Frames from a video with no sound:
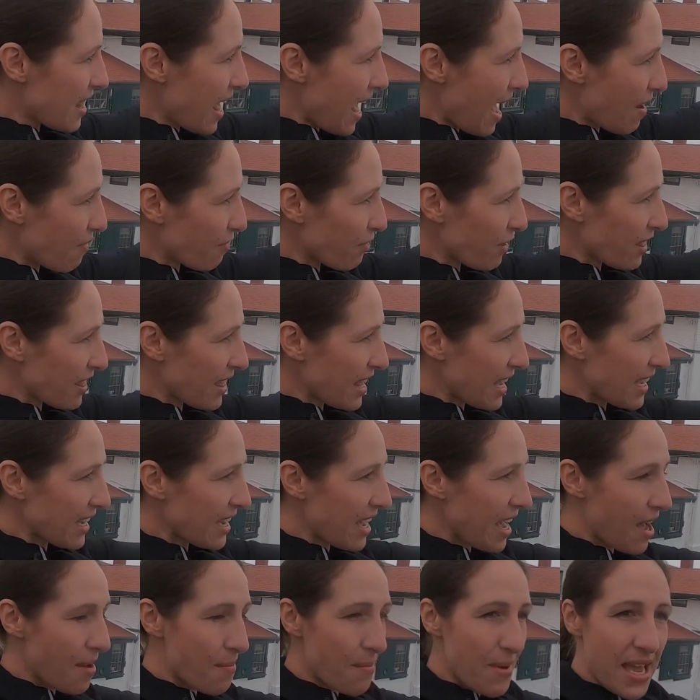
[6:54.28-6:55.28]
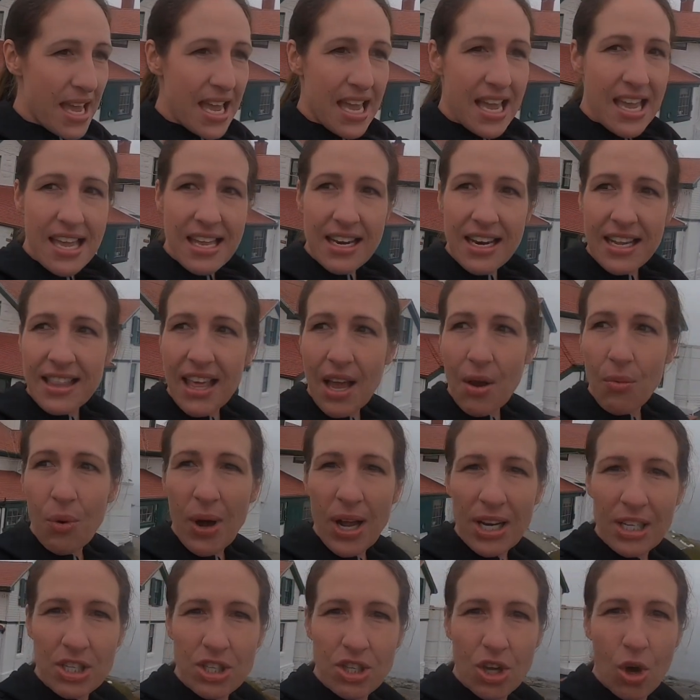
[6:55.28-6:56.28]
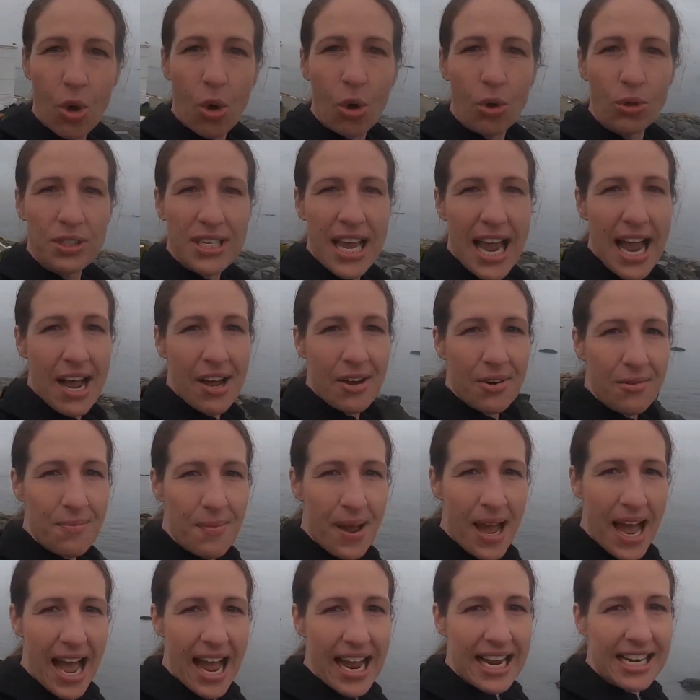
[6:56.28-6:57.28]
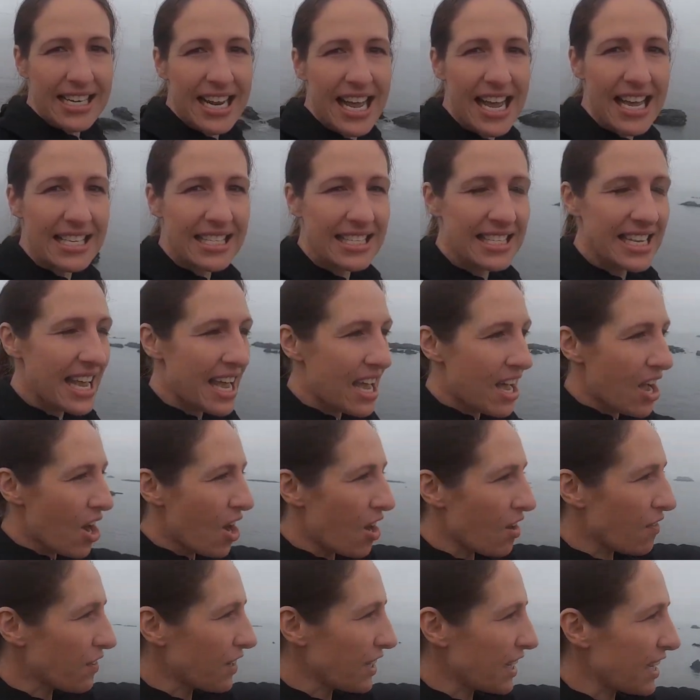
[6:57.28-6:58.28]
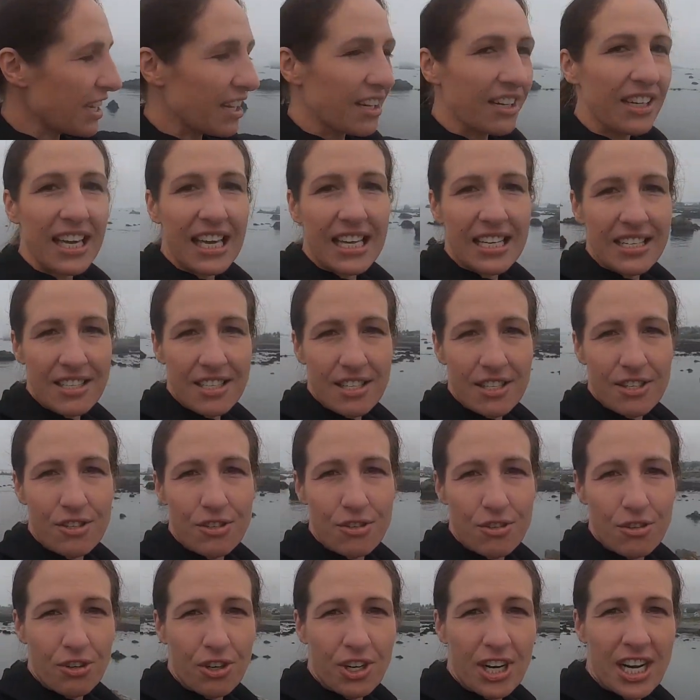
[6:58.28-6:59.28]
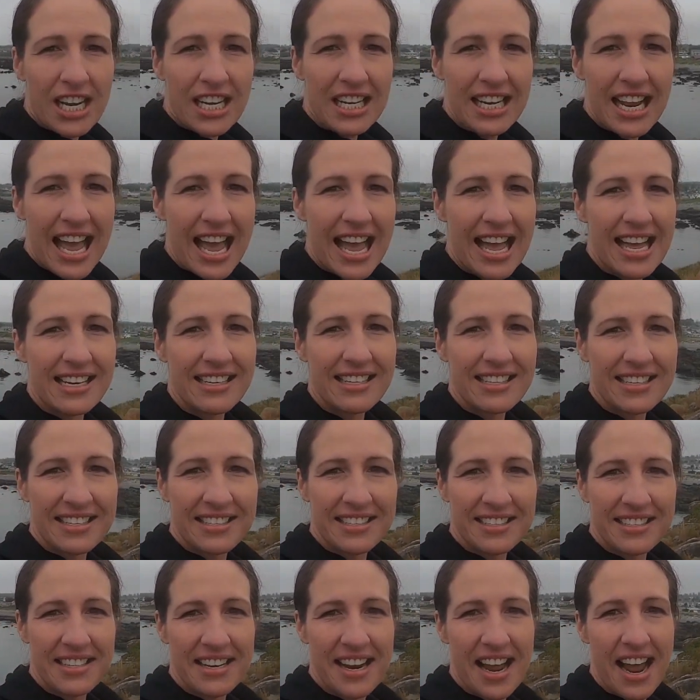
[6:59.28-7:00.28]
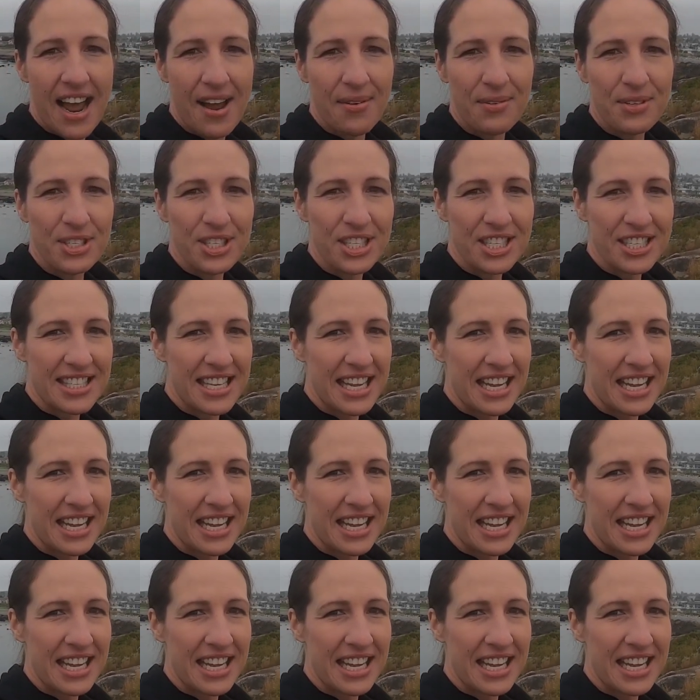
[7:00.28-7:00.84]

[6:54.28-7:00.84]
everything come in and they watched the whole town behind us over here get destroyed. And I was just